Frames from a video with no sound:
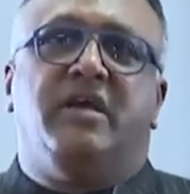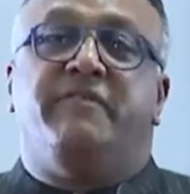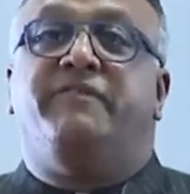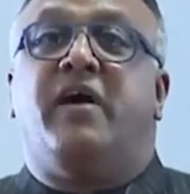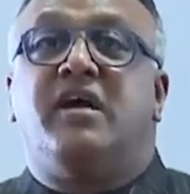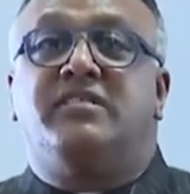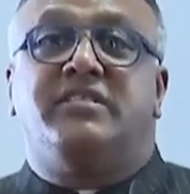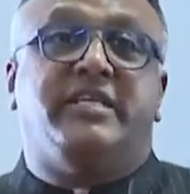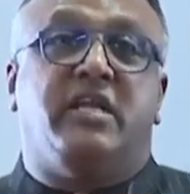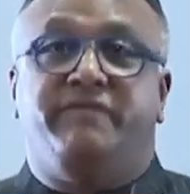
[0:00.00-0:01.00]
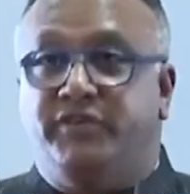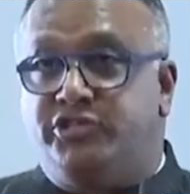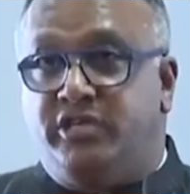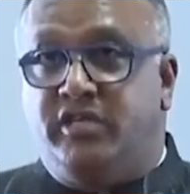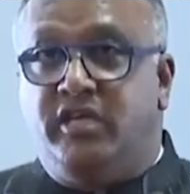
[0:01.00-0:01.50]
far-sighted
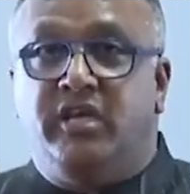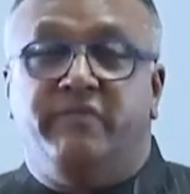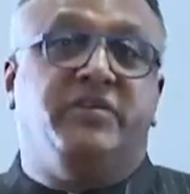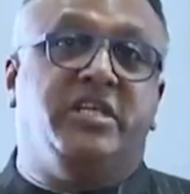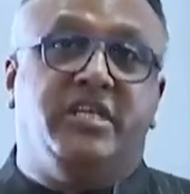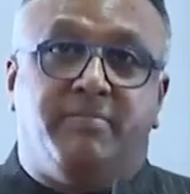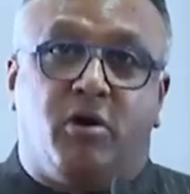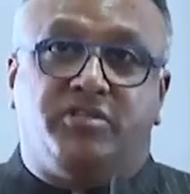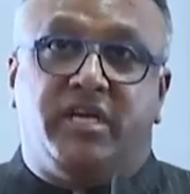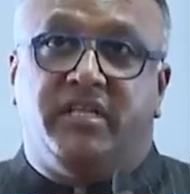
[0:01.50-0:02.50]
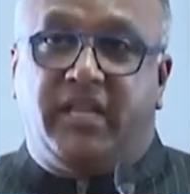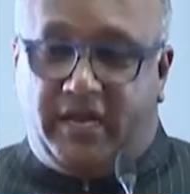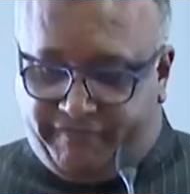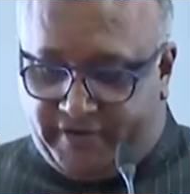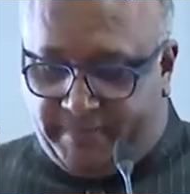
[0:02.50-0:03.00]
vision, which he demonstrated in that
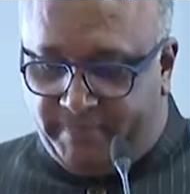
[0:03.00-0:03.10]
effort.